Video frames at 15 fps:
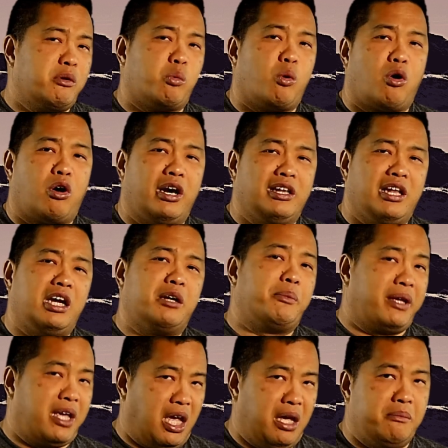the war and later
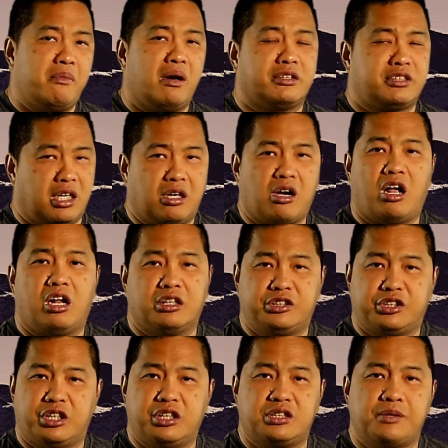became a
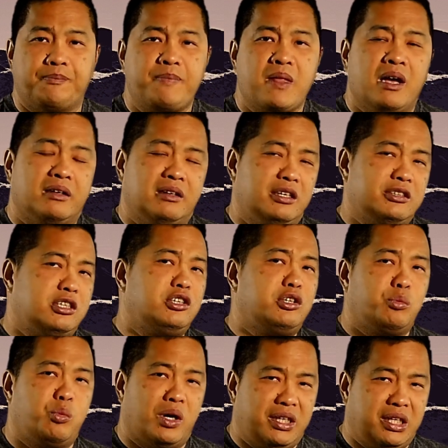psychologist. Listen
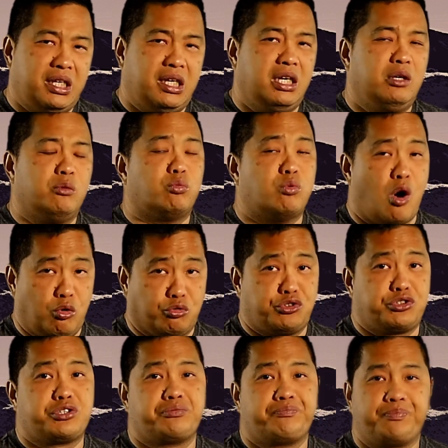to what he
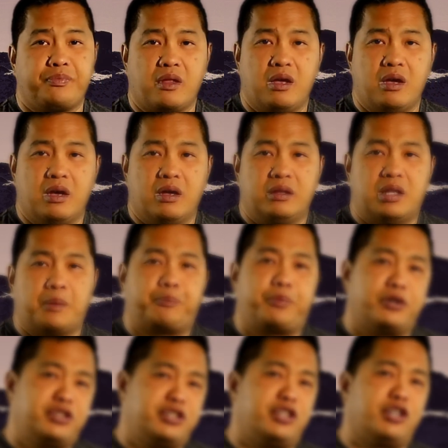wrote. The
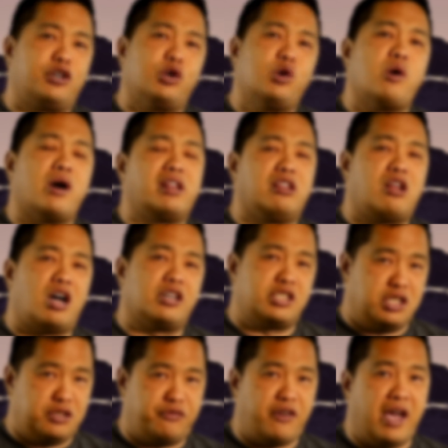prisoner who had
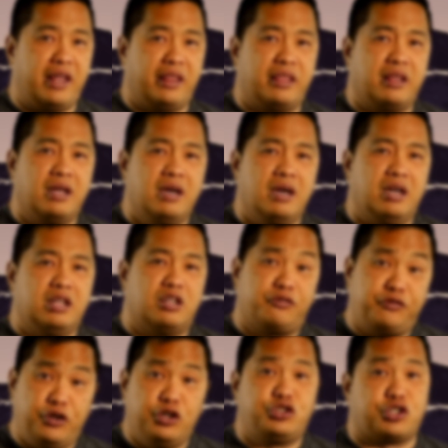lost his faith in
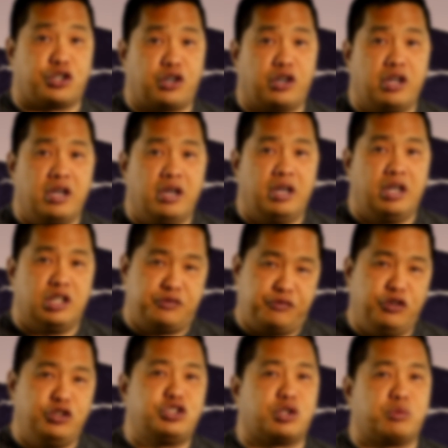the future, his
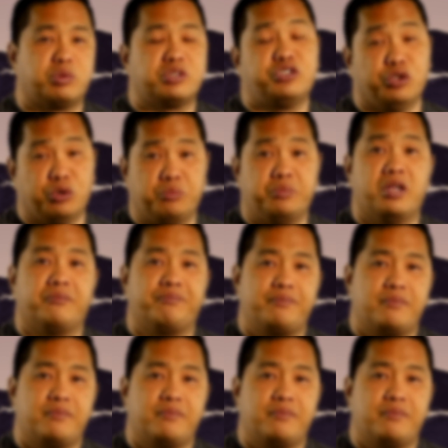future was doomed.